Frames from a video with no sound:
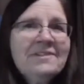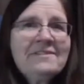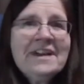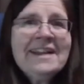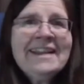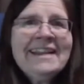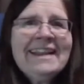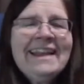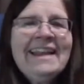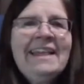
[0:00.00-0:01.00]
Right.
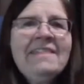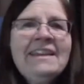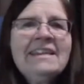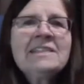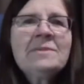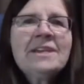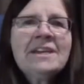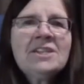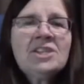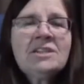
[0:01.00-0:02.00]
And I think it's
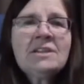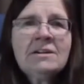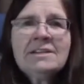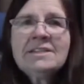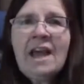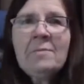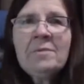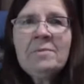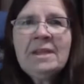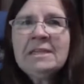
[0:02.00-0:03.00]
because she started
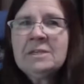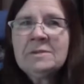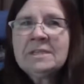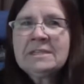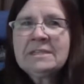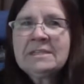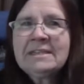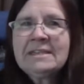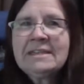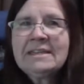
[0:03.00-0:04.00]
diamond painting
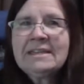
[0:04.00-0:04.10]
recently.